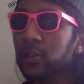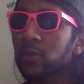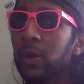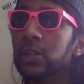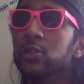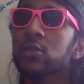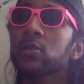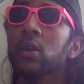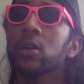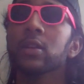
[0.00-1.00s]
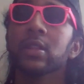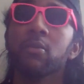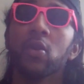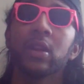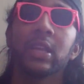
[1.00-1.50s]
Way too early in the
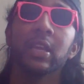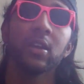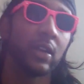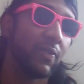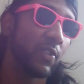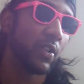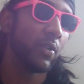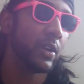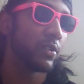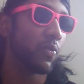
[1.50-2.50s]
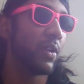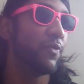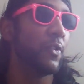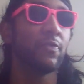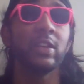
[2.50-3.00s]
morning here, even though it is
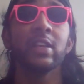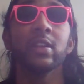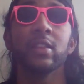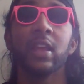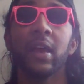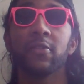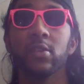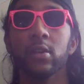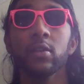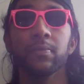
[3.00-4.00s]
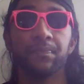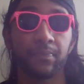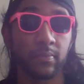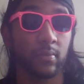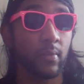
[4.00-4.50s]
1:15 in the afternoon.
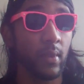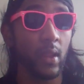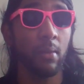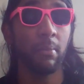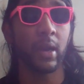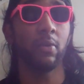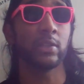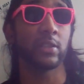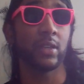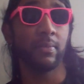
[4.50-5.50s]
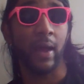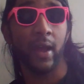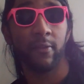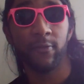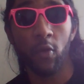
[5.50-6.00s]
But I went to sleep
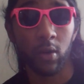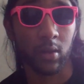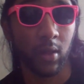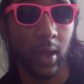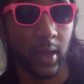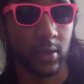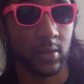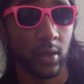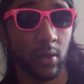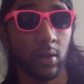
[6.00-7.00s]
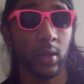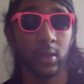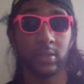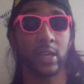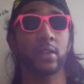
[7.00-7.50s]
at 4 o'clock, so
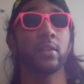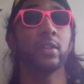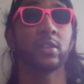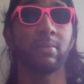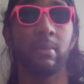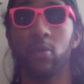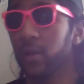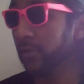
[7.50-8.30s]
technically this is my morning